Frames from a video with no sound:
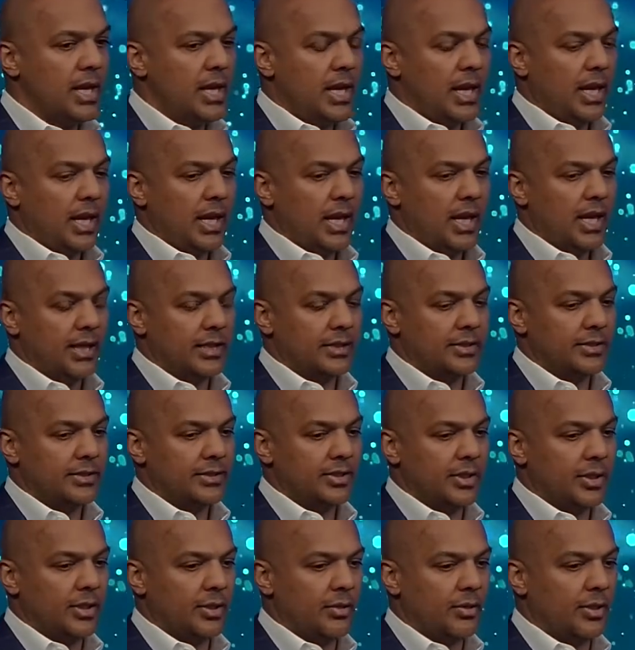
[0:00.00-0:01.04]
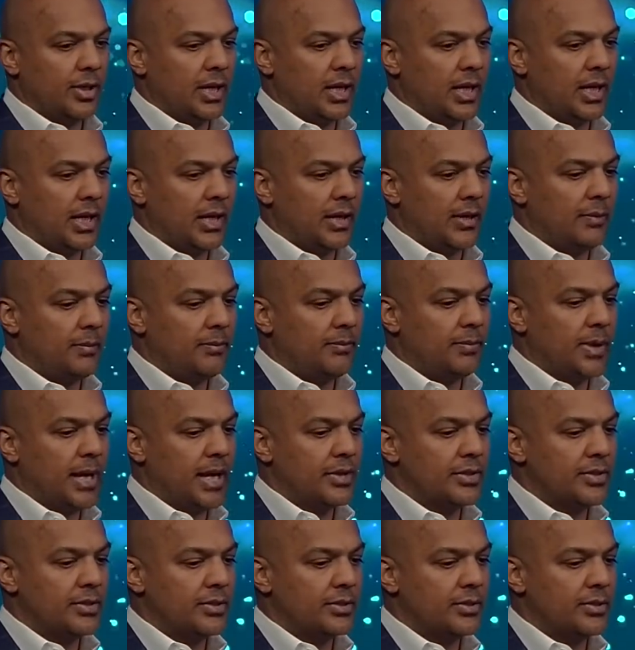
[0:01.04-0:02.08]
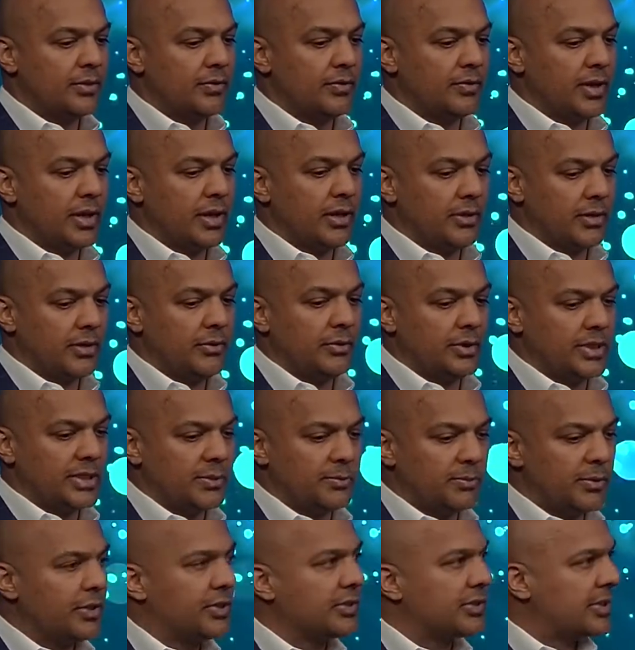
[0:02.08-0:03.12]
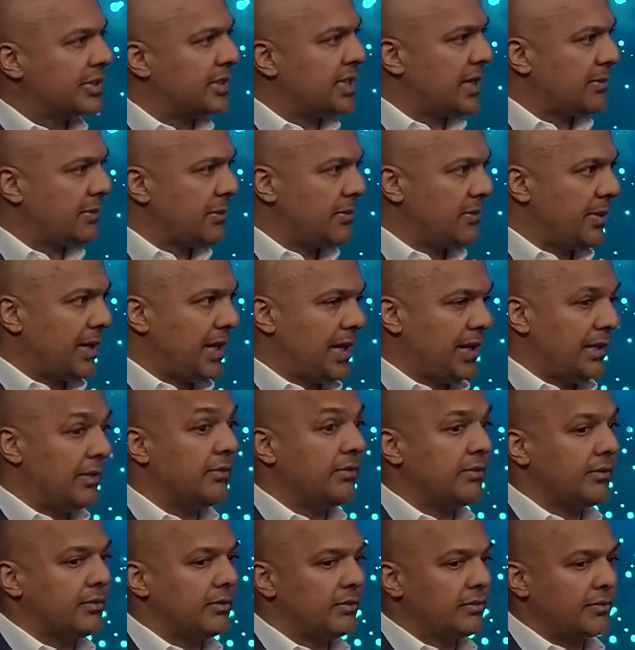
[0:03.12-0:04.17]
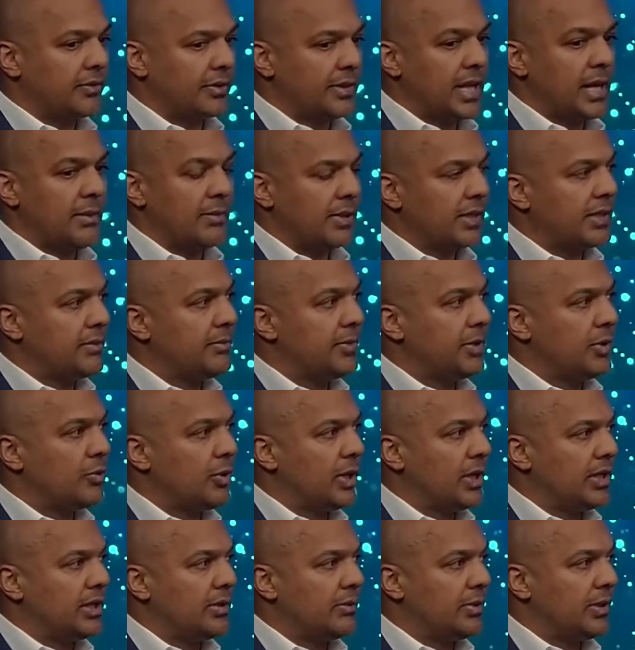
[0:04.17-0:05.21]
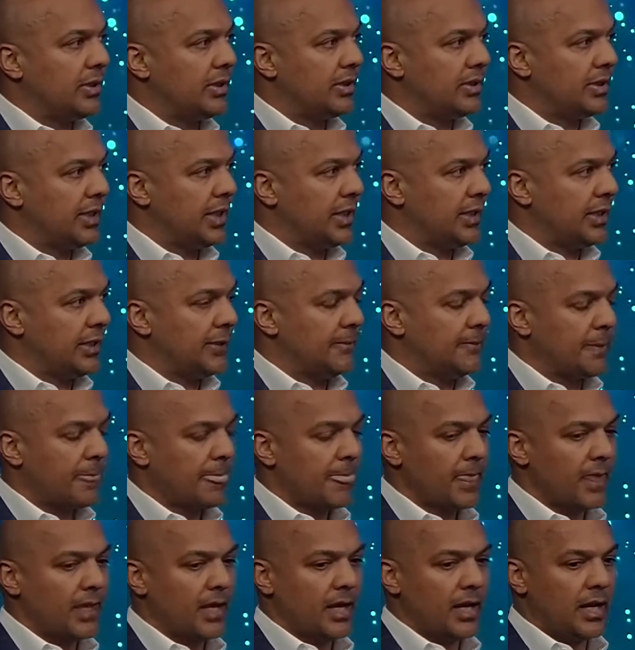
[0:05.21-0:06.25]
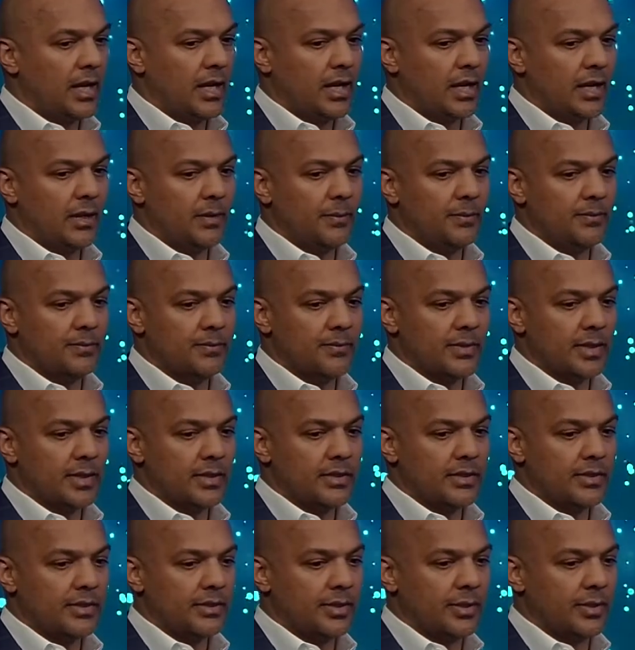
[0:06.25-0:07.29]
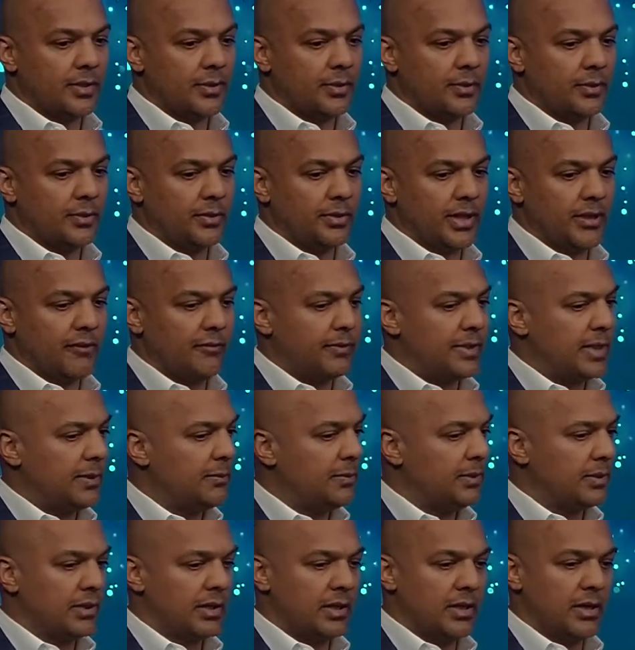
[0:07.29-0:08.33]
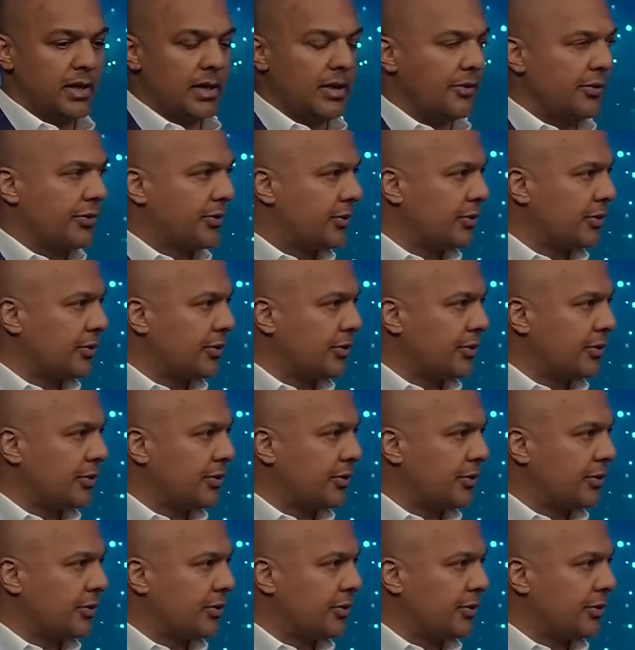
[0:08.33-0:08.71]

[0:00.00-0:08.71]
And so patients who experience this type of pain, for them it can be quite debilitating. So they've typically gone through